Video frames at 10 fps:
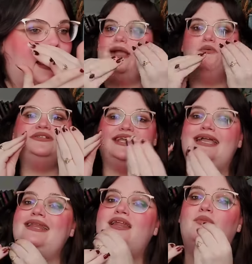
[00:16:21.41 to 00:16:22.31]
was
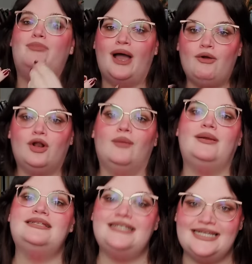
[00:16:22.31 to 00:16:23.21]
in and about her
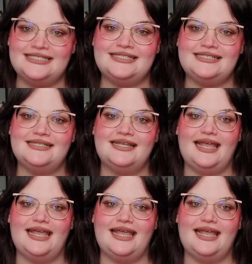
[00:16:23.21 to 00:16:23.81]
business